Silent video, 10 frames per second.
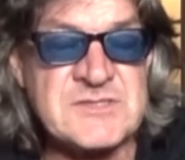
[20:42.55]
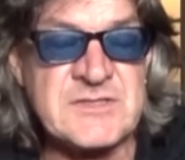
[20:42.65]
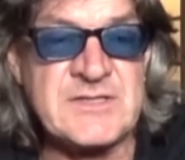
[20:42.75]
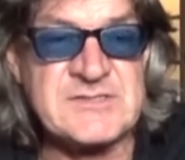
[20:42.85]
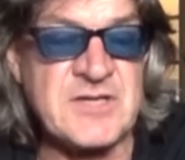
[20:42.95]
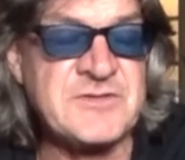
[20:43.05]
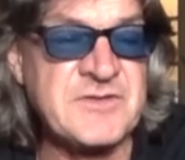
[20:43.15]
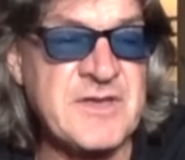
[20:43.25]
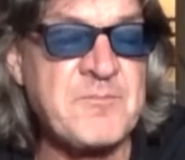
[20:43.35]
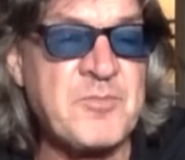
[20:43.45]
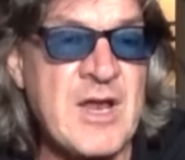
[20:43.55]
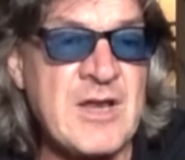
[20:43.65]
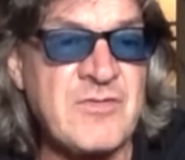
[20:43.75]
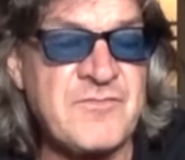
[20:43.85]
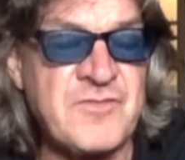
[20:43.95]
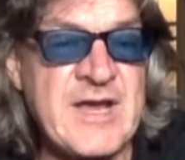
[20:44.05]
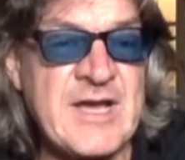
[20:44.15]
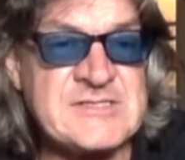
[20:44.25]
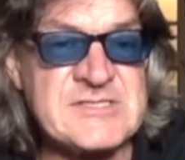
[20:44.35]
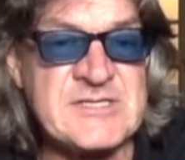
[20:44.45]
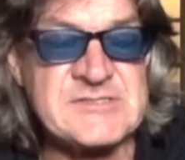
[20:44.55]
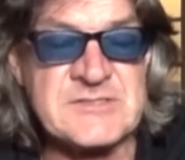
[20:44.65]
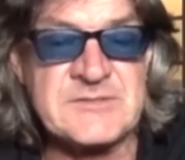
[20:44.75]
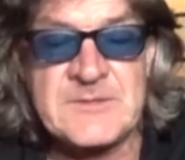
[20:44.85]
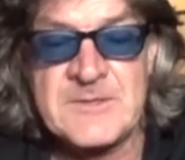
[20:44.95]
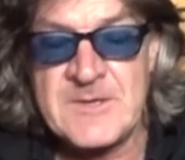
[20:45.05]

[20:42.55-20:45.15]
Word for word: and it's under the umbrella of Riyadh season.